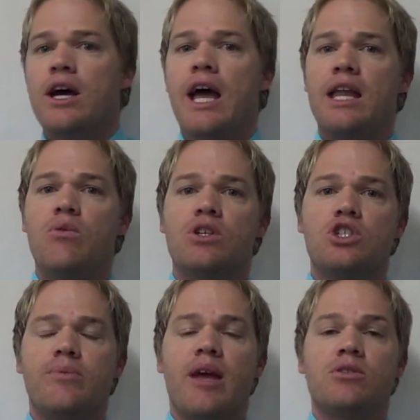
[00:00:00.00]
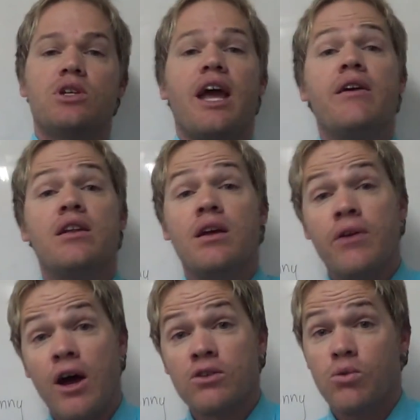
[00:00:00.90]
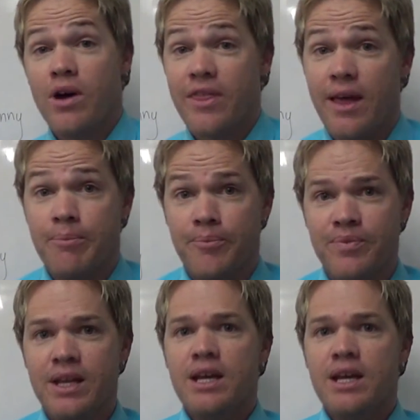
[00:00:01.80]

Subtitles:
and he wants to be able to carry it around with him.